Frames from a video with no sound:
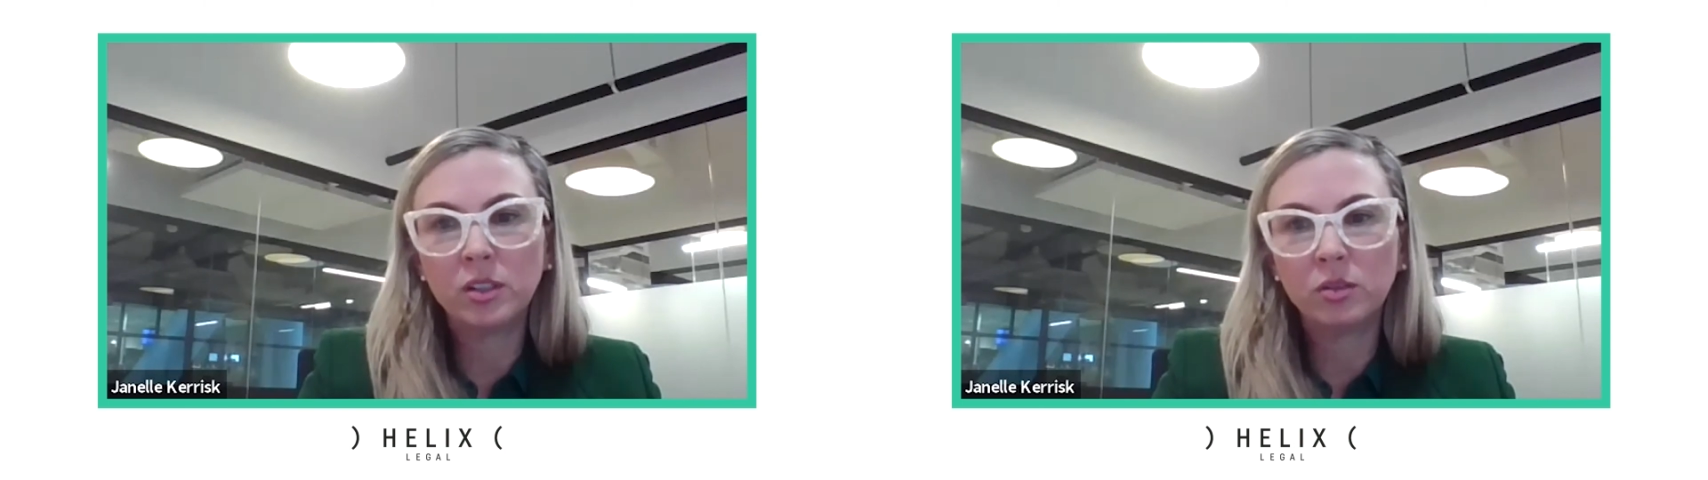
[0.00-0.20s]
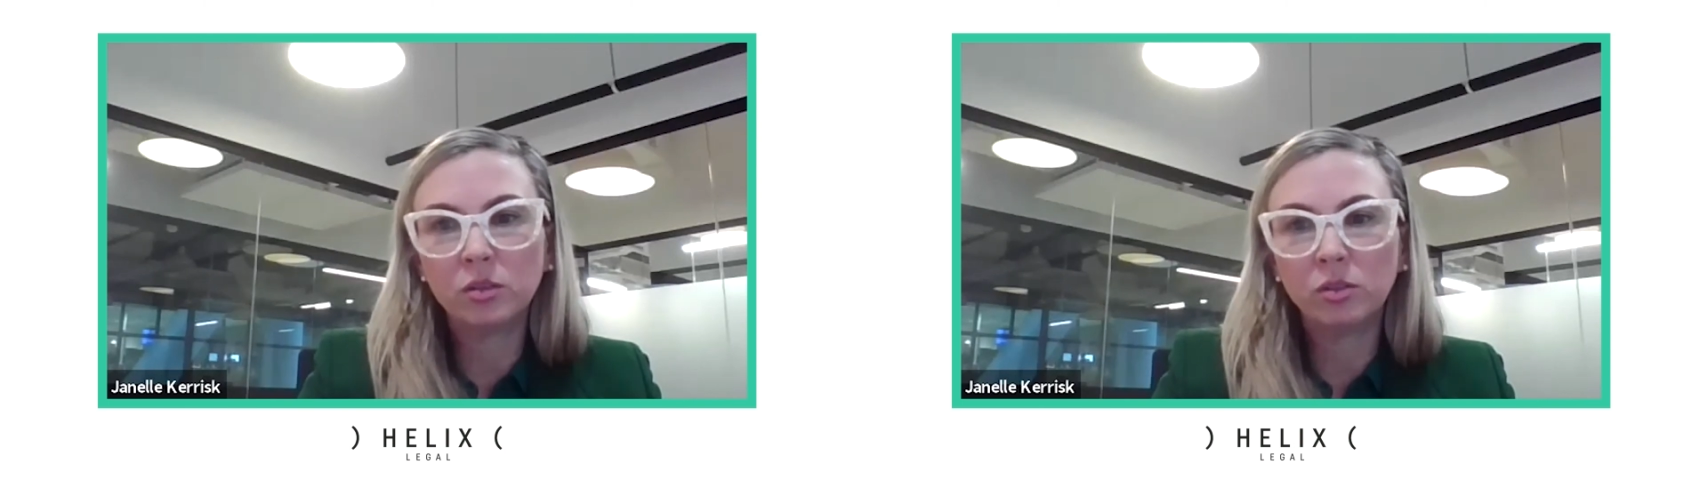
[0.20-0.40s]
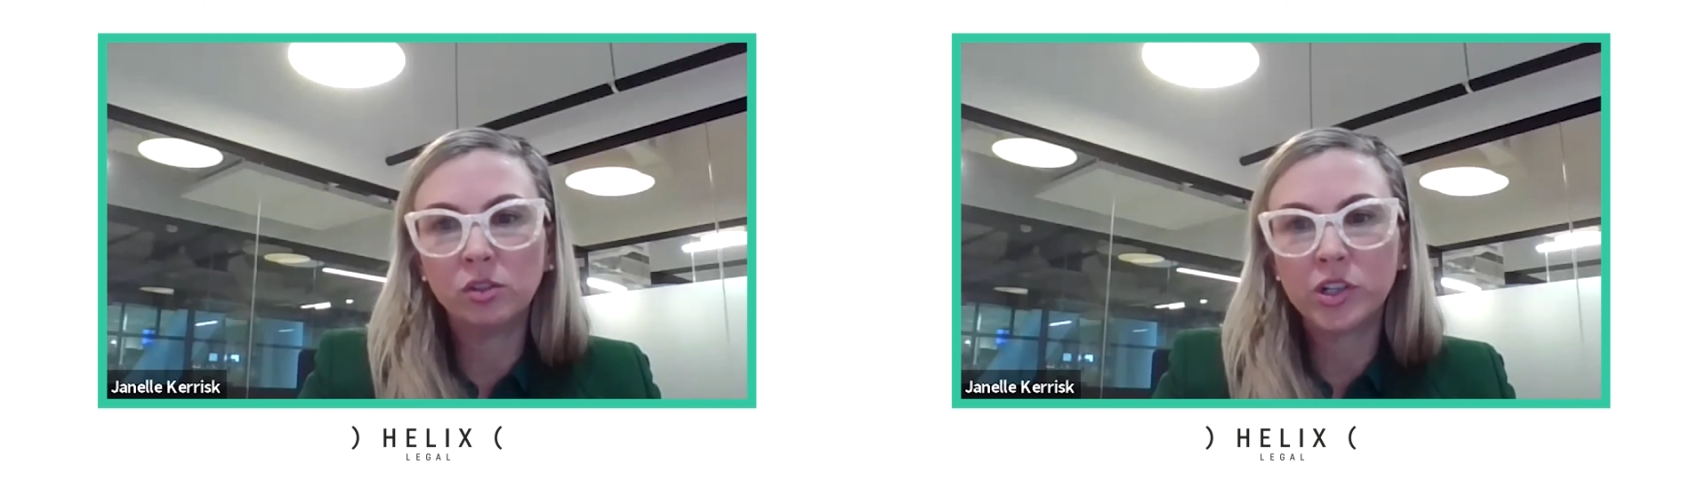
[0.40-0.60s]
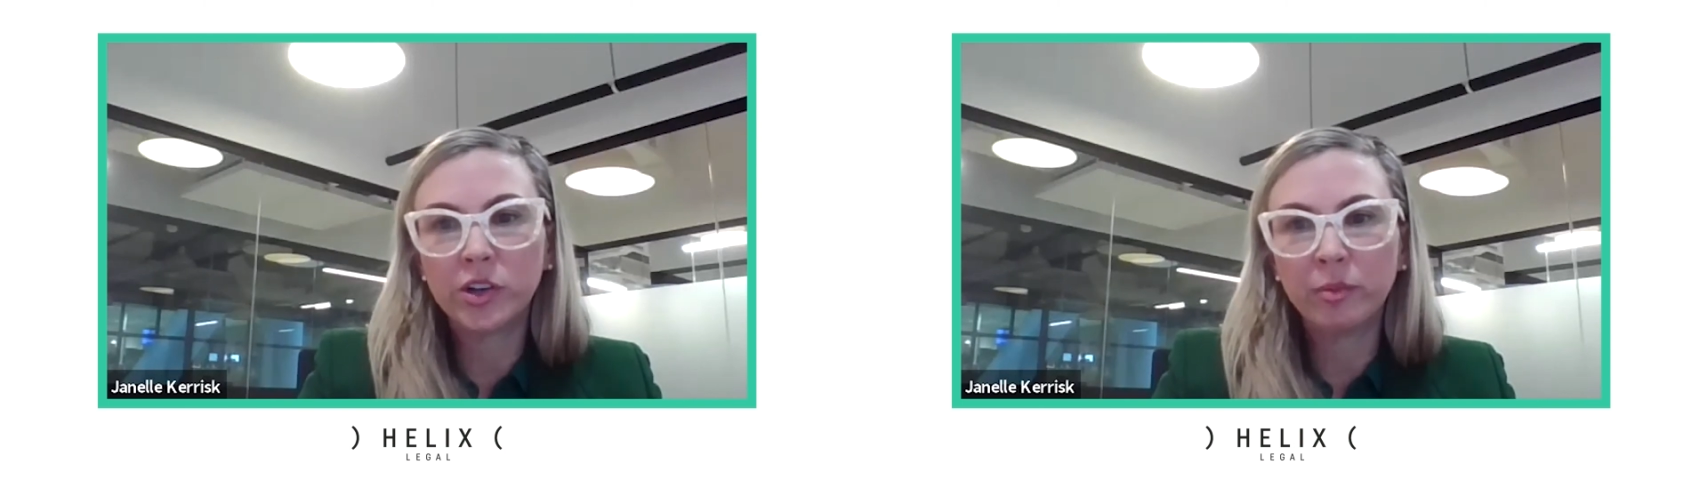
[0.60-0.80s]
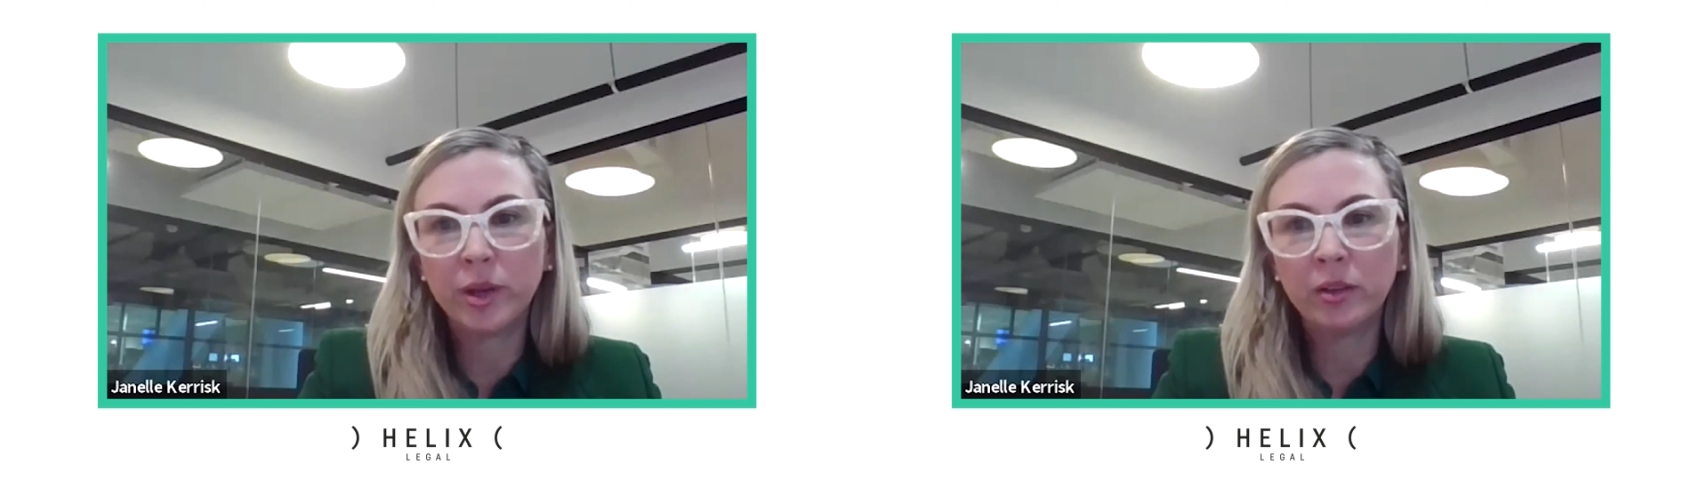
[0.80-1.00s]
at all,
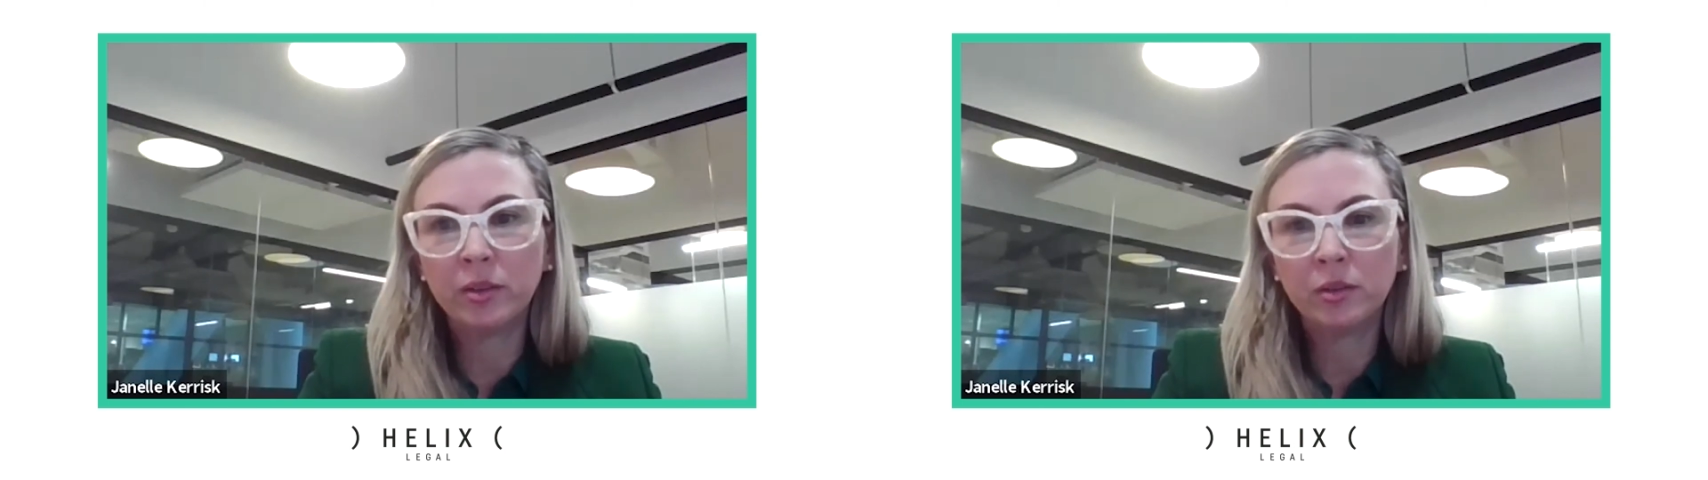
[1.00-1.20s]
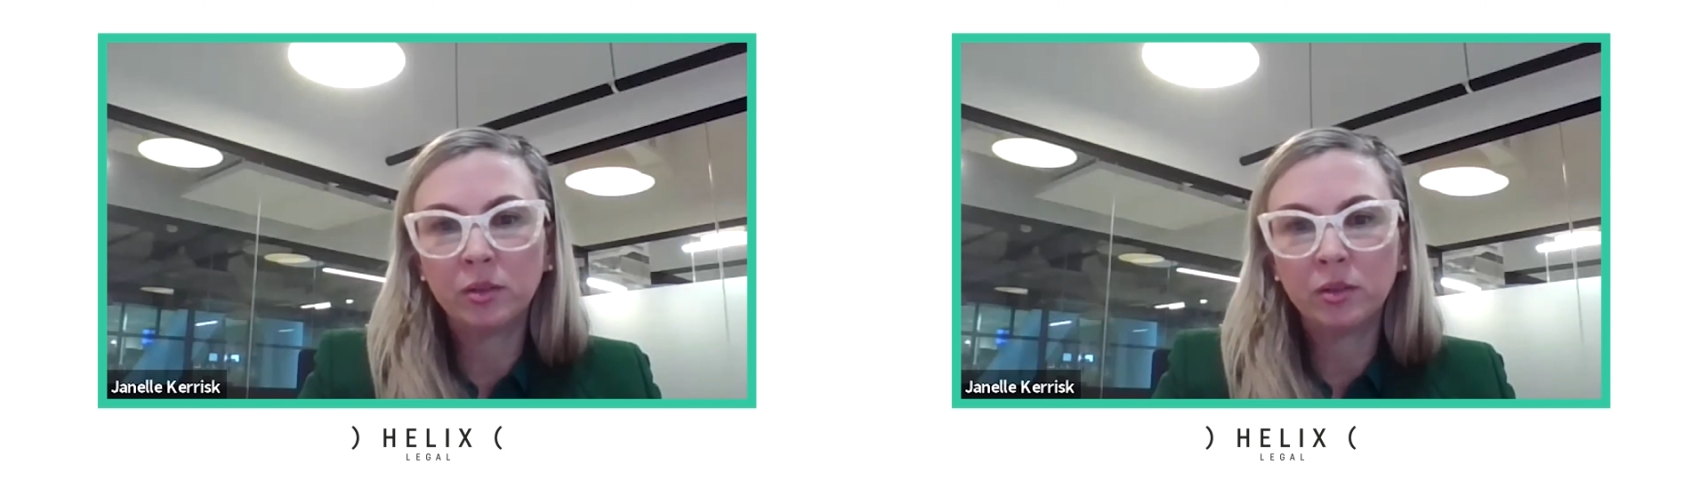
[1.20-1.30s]
Jeremy.